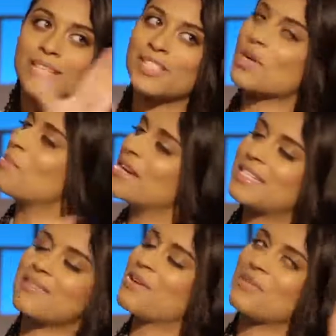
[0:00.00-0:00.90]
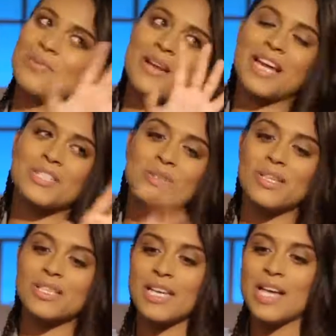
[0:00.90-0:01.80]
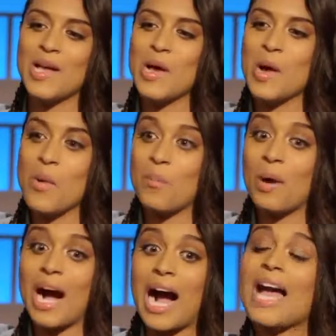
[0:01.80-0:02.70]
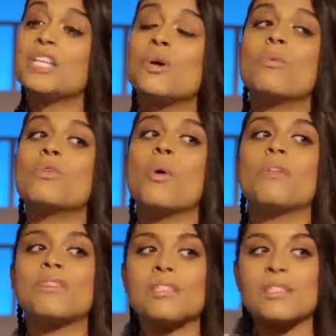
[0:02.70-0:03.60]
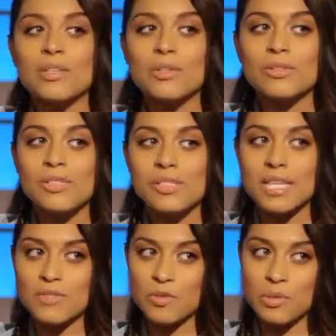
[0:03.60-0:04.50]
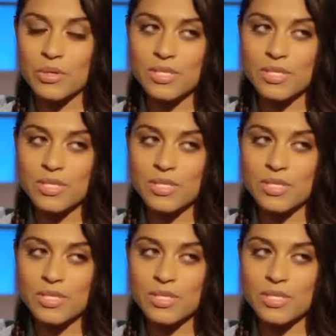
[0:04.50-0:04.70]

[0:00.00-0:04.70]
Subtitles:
I need to go meditate in my room, I can't do this. But I don't know of a single successful